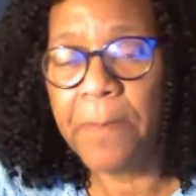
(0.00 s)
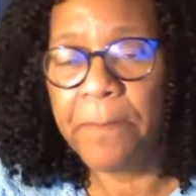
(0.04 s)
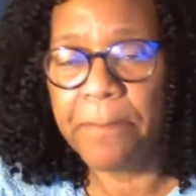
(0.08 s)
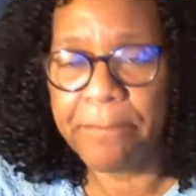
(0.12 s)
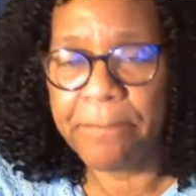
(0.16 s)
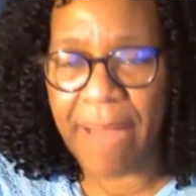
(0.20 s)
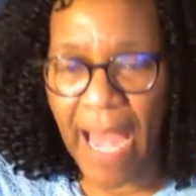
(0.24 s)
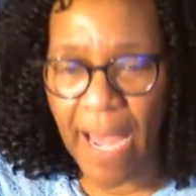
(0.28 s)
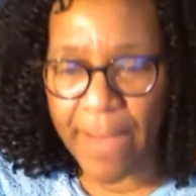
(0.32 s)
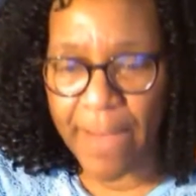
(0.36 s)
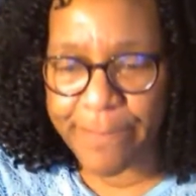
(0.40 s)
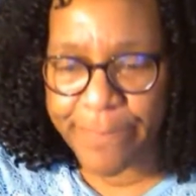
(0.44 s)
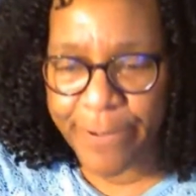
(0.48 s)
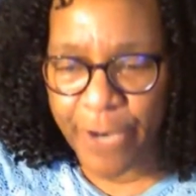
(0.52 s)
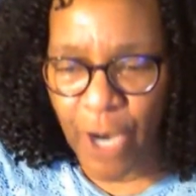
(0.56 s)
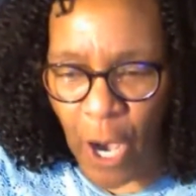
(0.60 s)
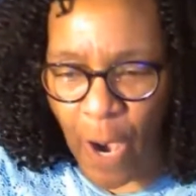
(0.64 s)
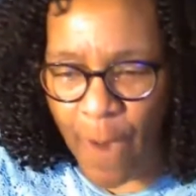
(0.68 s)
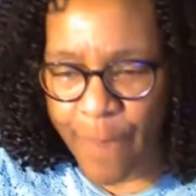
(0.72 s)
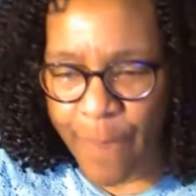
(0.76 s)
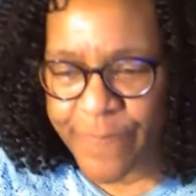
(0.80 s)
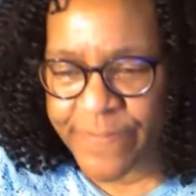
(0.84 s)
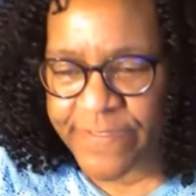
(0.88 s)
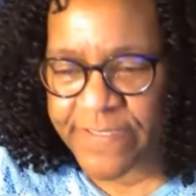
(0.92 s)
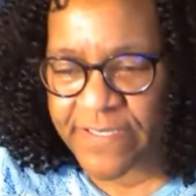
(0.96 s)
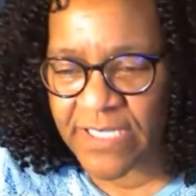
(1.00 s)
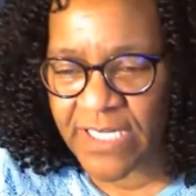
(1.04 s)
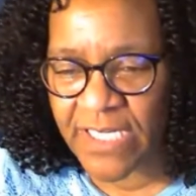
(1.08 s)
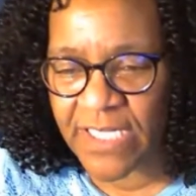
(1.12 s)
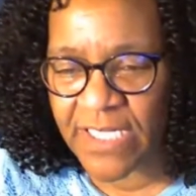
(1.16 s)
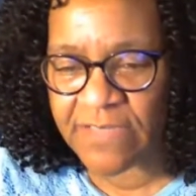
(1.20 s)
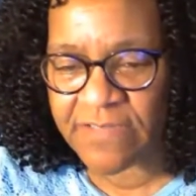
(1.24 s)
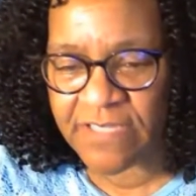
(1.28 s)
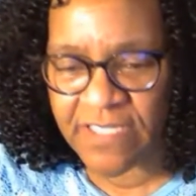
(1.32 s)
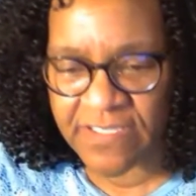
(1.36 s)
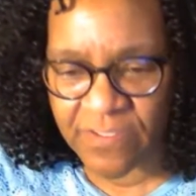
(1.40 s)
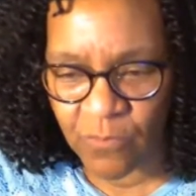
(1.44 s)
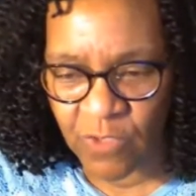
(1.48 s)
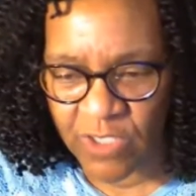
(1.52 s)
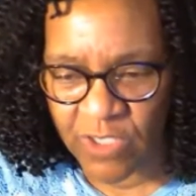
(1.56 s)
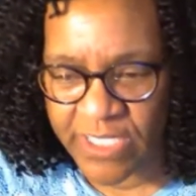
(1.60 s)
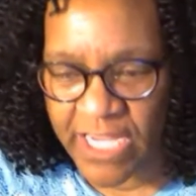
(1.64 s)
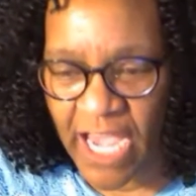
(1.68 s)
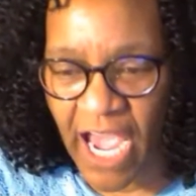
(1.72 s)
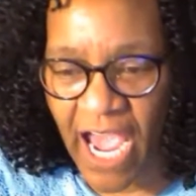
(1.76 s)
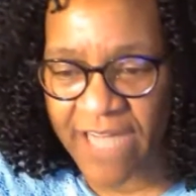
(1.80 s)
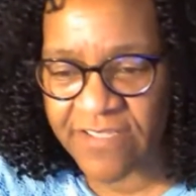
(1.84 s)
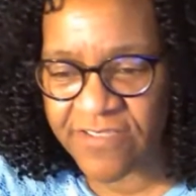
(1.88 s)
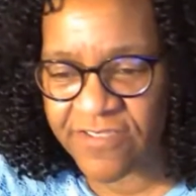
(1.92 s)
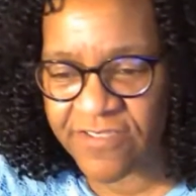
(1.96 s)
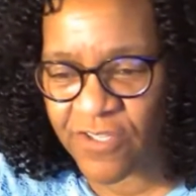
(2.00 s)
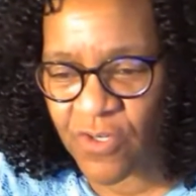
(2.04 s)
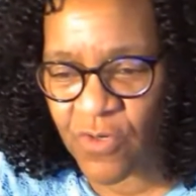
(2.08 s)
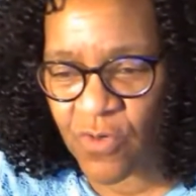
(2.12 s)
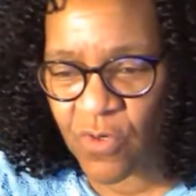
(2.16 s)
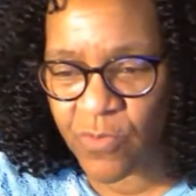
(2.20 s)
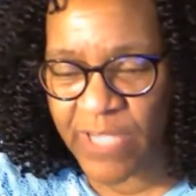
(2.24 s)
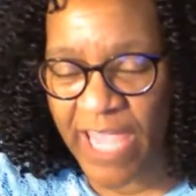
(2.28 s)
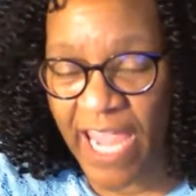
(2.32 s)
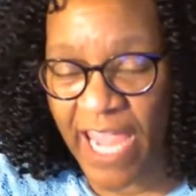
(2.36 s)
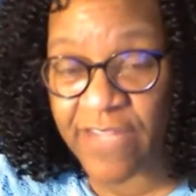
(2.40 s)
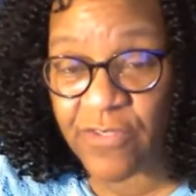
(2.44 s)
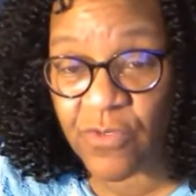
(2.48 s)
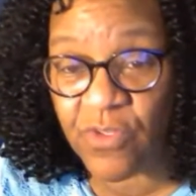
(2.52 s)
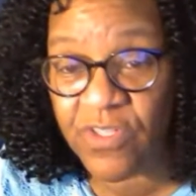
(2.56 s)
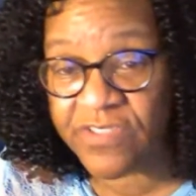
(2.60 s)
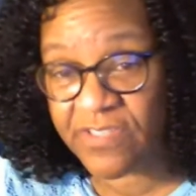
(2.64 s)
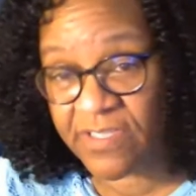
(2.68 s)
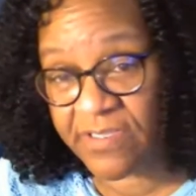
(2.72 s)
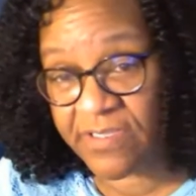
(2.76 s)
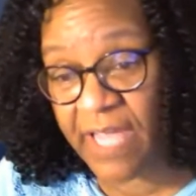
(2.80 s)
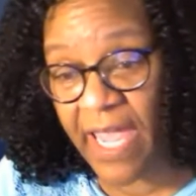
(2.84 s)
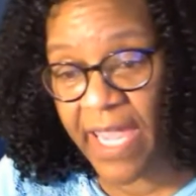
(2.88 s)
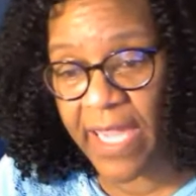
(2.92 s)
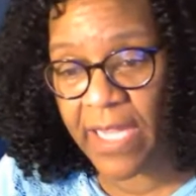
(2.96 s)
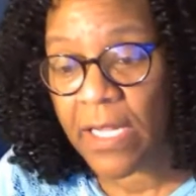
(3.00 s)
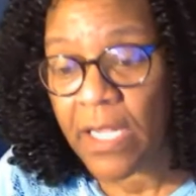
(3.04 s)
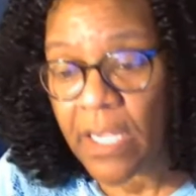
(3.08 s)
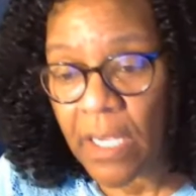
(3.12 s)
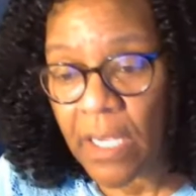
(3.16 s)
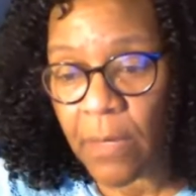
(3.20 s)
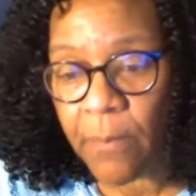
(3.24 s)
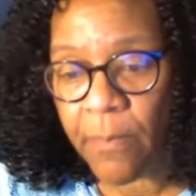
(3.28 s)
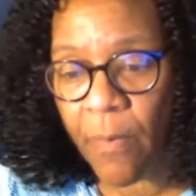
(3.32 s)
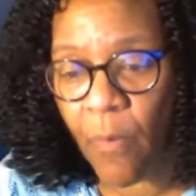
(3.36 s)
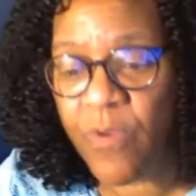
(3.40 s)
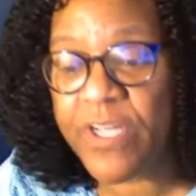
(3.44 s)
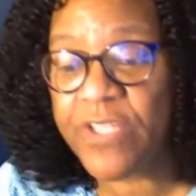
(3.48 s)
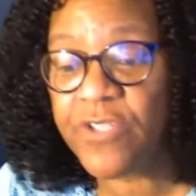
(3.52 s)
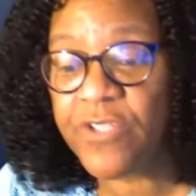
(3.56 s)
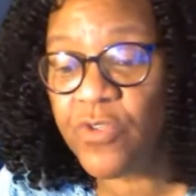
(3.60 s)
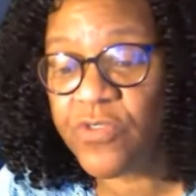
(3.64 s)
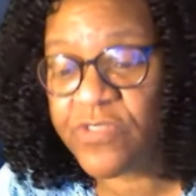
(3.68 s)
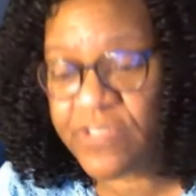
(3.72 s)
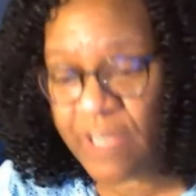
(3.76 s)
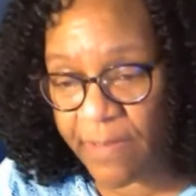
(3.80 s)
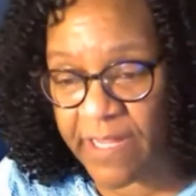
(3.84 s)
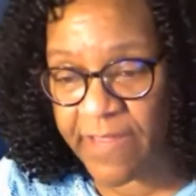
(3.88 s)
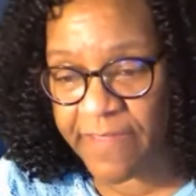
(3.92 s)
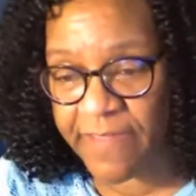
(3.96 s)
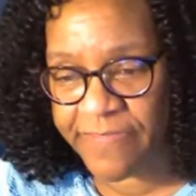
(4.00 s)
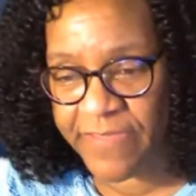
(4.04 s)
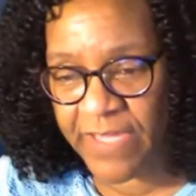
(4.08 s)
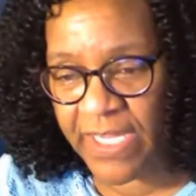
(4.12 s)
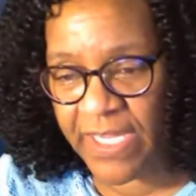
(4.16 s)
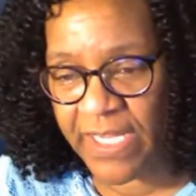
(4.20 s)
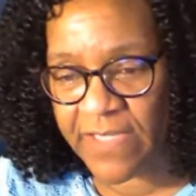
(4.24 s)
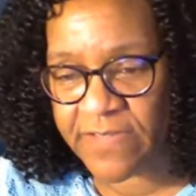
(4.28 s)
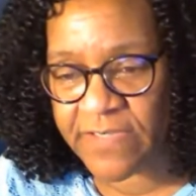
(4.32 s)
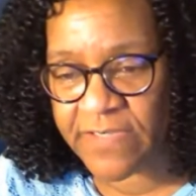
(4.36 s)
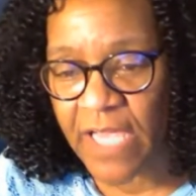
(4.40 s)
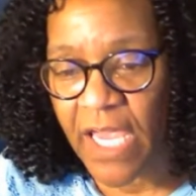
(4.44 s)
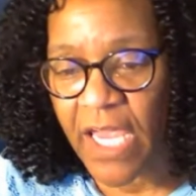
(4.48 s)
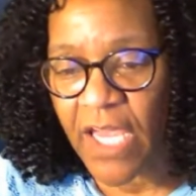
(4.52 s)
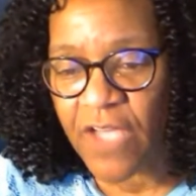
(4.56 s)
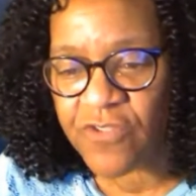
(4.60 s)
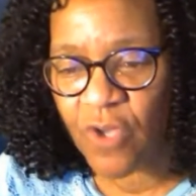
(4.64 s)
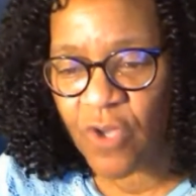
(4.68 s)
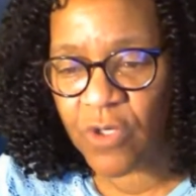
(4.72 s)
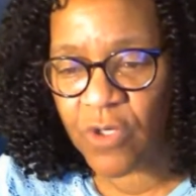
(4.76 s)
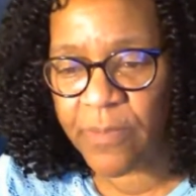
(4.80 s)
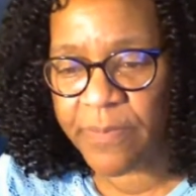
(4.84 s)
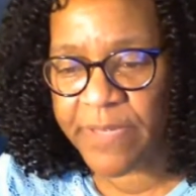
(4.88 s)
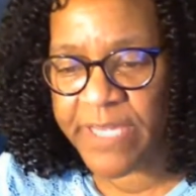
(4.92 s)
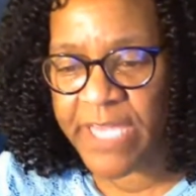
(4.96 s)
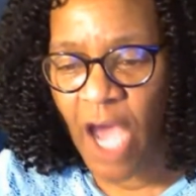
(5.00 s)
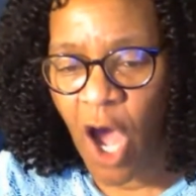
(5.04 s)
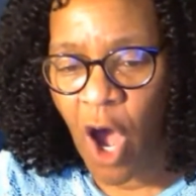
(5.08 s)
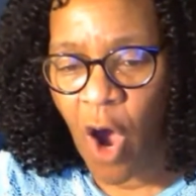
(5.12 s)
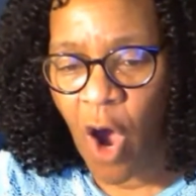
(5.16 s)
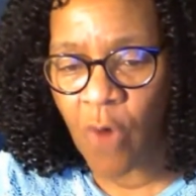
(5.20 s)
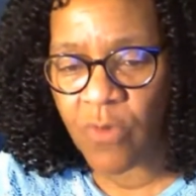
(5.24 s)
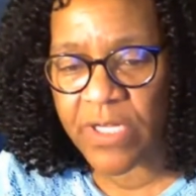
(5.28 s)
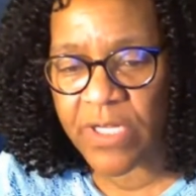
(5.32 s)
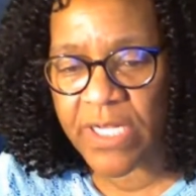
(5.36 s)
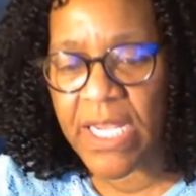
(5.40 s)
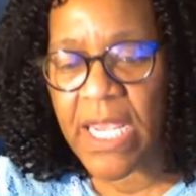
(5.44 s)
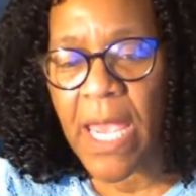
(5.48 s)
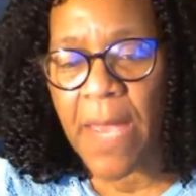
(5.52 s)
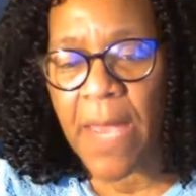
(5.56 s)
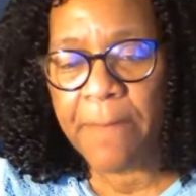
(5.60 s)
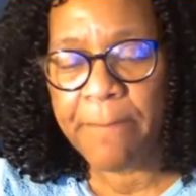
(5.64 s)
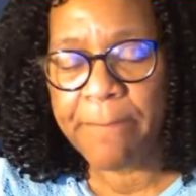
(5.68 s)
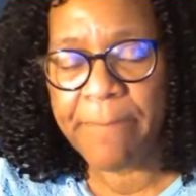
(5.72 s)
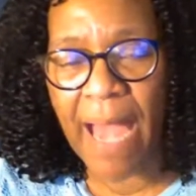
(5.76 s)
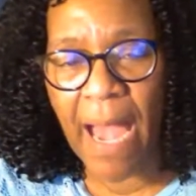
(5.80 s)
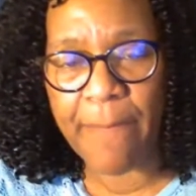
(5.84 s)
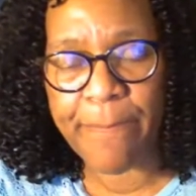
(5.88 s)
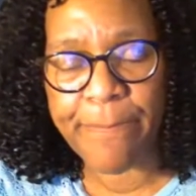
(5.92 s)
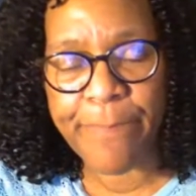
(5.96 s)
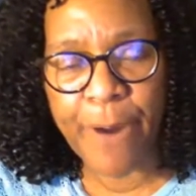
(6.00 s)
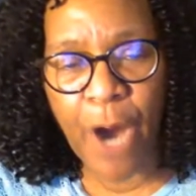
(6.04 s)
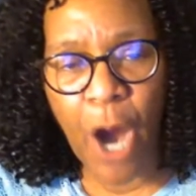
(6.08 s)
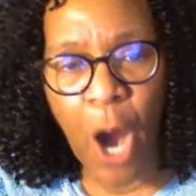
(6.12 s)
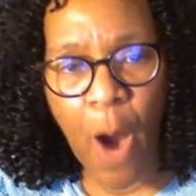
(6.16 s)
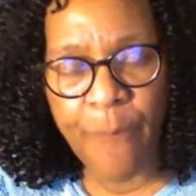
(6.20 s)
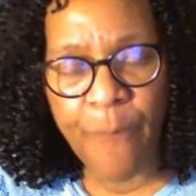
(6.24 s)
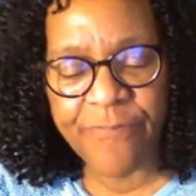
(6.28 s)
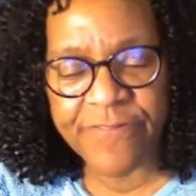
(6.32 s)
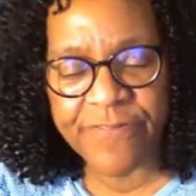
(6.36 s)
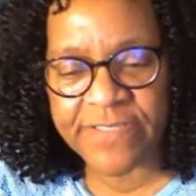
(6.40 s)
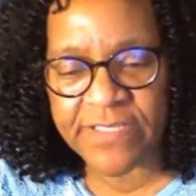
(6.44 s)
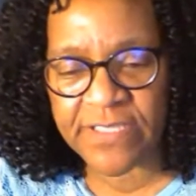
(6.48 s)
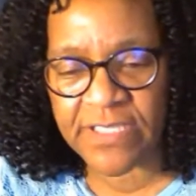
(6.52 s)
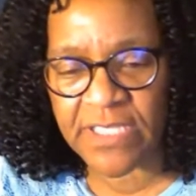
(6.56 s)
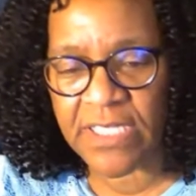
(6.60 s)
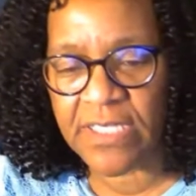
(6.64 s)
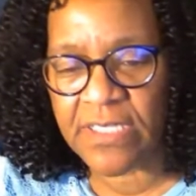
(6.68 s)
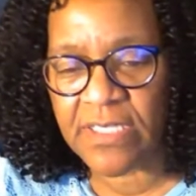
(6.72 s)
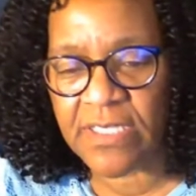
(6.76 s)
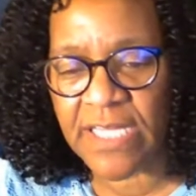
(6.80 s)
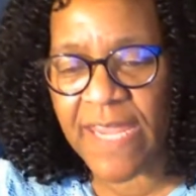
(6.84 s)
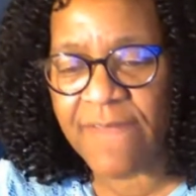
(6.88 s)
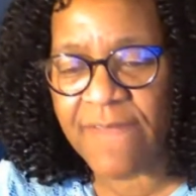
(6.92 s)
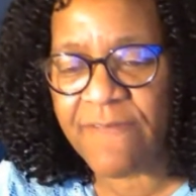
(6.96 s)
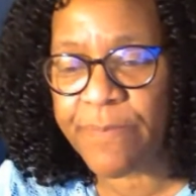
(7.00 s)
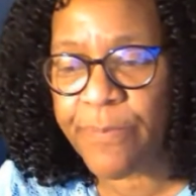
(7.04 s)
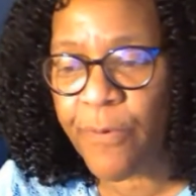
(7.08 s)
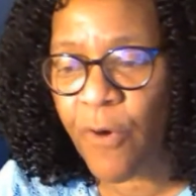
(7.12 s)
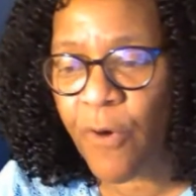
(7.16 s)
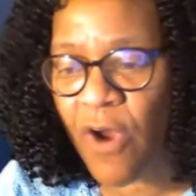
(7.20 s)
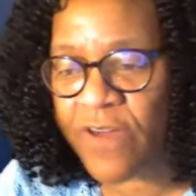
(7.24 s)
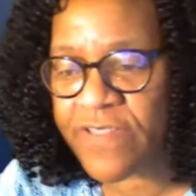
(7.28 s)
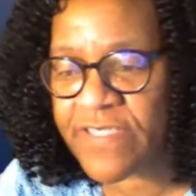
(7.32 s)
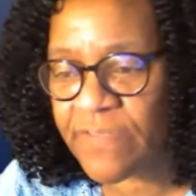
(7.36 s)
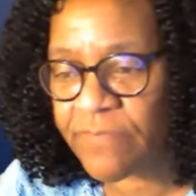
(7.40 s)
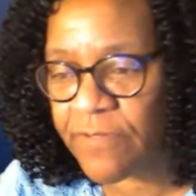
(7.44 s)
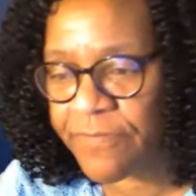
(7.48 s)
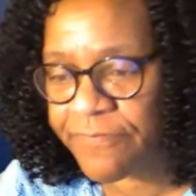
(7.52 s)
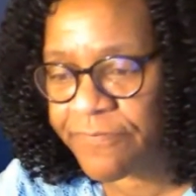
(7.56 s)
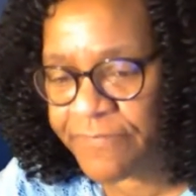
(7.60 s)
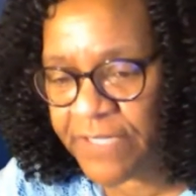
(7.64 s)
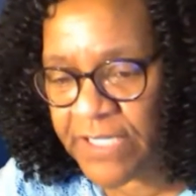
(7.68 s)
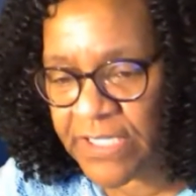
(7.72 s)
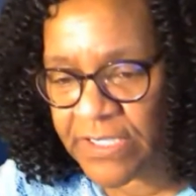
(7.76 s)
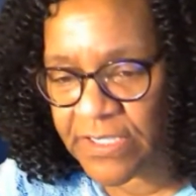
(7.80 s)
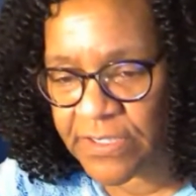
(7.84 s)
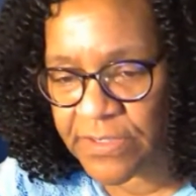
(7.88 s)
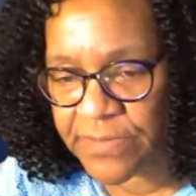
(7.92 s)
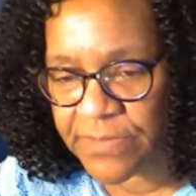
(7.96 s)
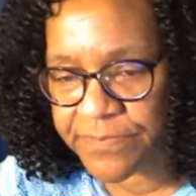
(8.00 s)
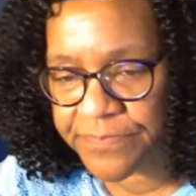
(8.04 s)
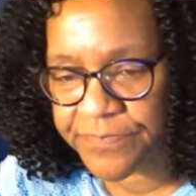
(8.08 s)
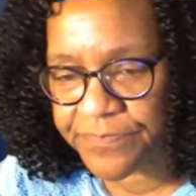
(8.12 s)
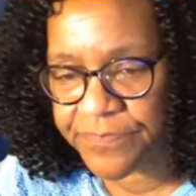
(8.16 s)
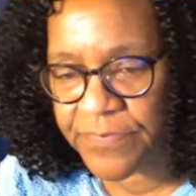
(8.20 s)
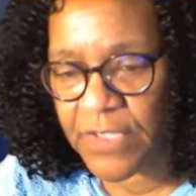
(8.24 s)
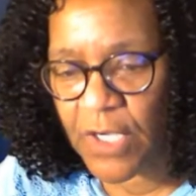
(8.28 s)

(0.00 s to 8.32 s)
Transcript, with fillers: By purposely, this is what God is doing. We can't do this today, but we can do some other things. So to be holy by purposely leaving portions of a field